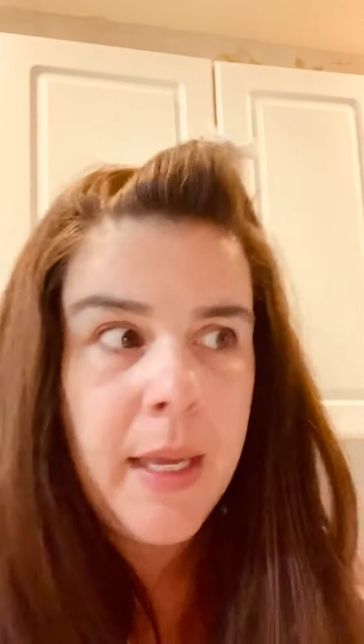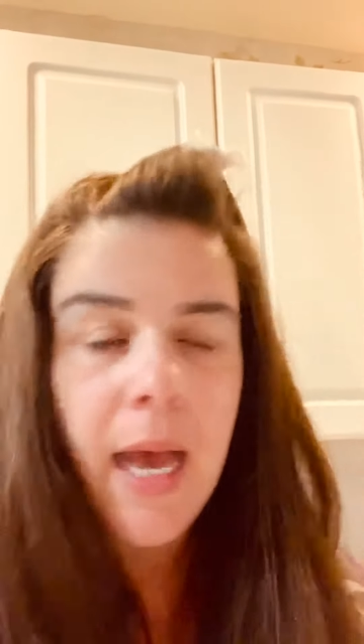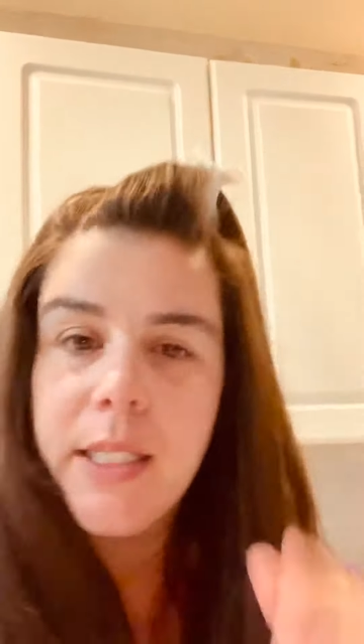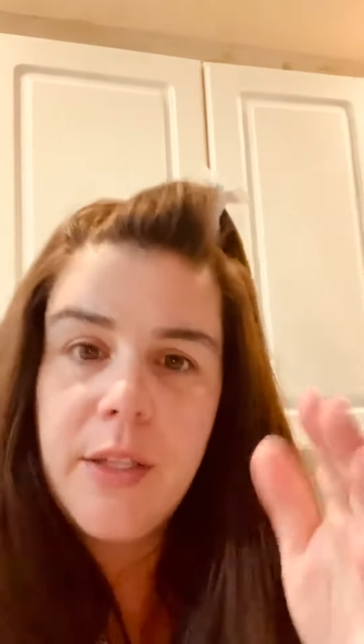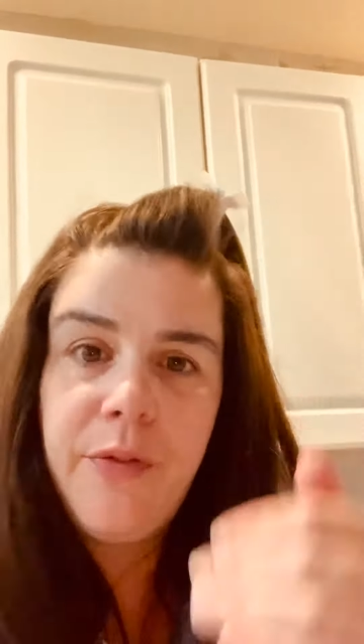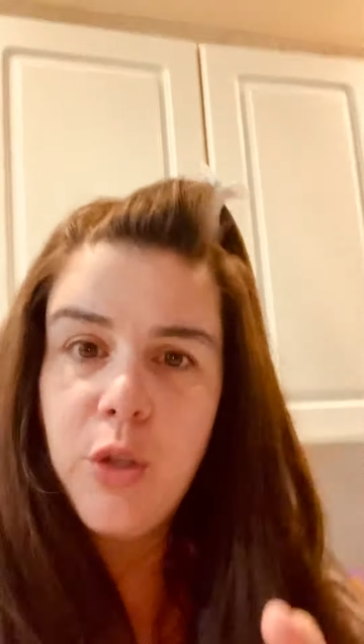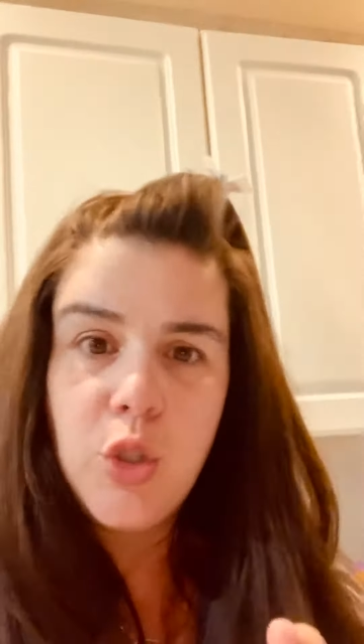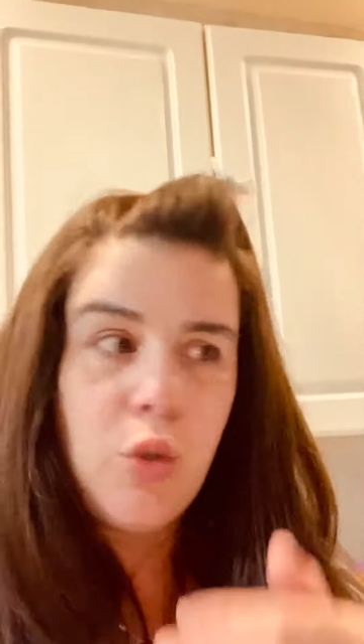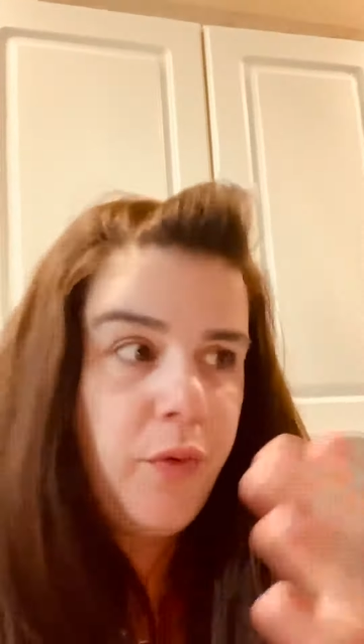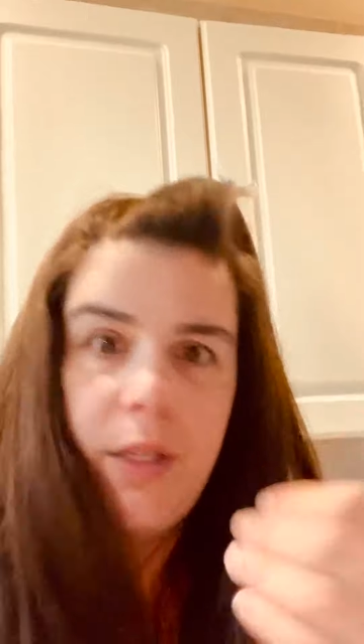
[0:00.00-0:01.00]
I said,
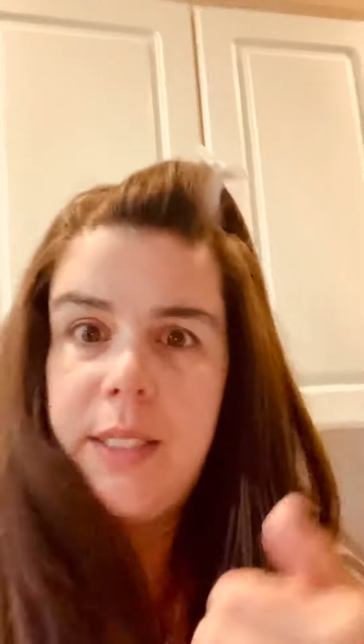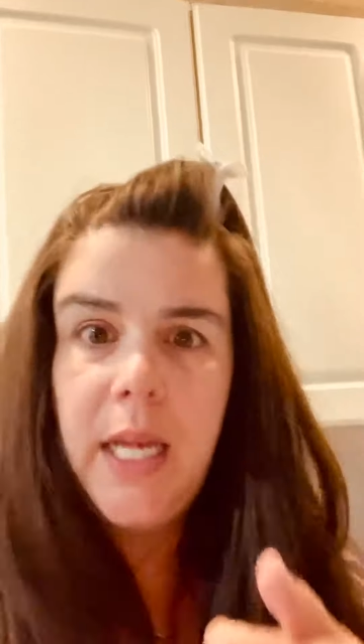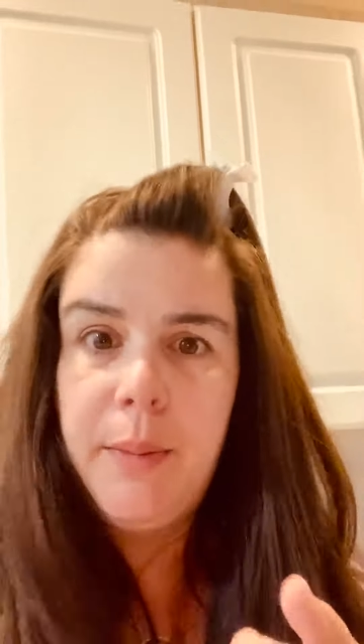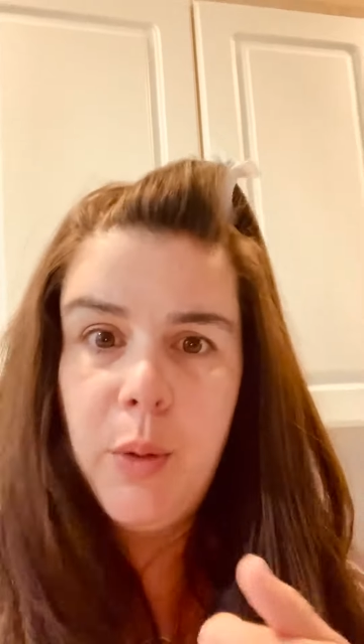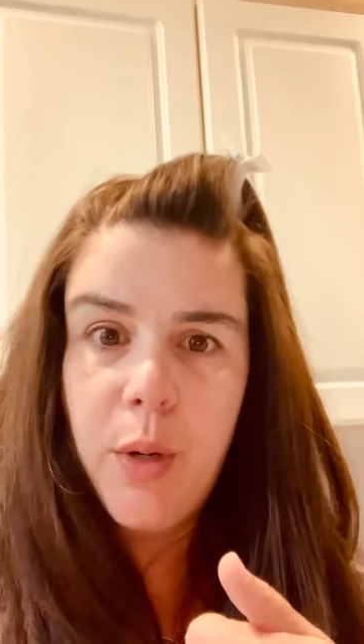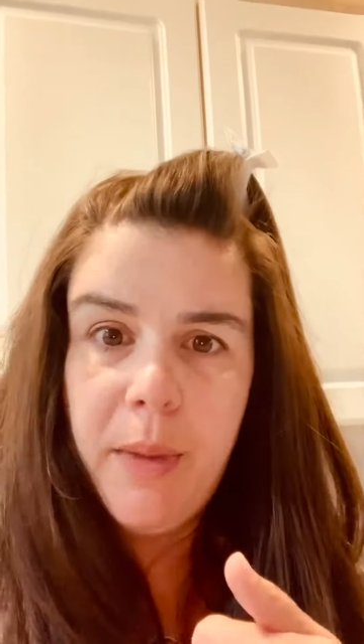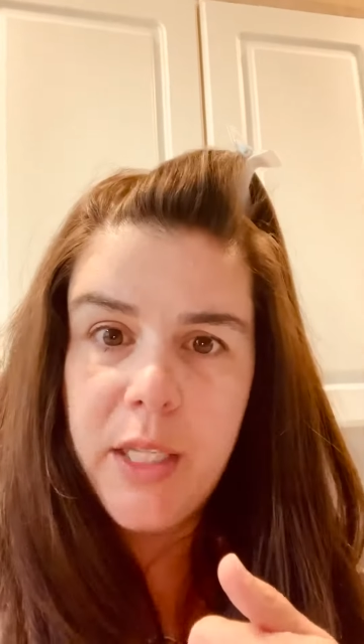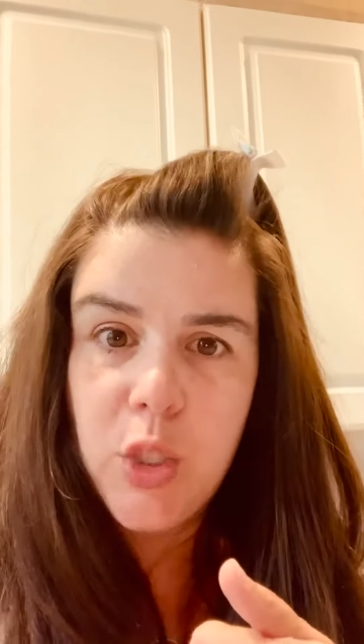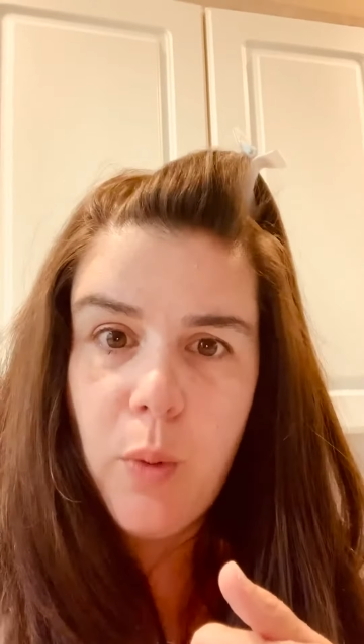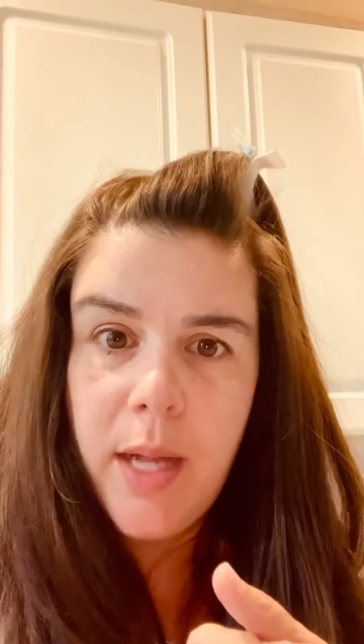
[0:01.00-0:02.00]
first off, you're telling me, what am I, a
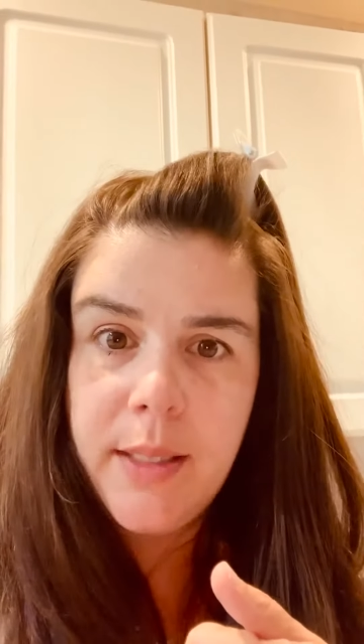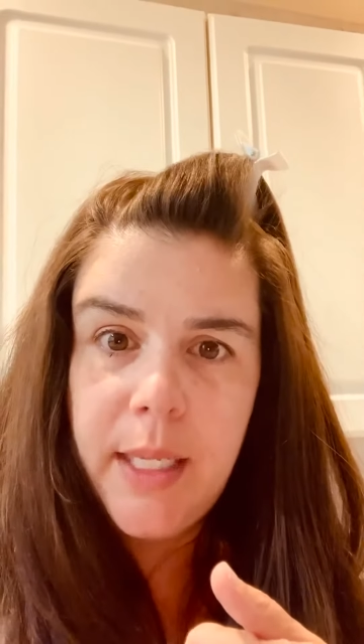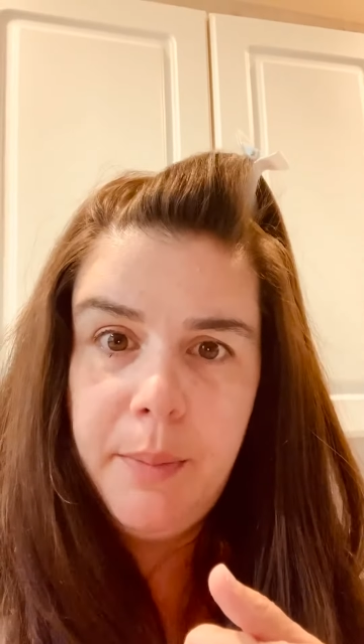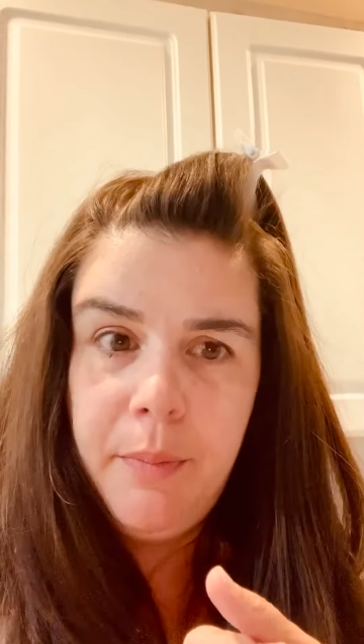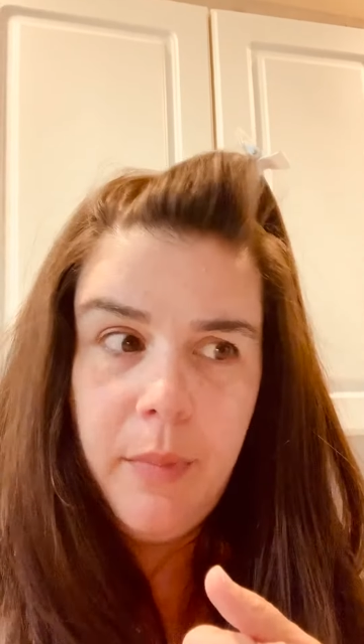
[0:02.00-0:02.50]
SWAT team?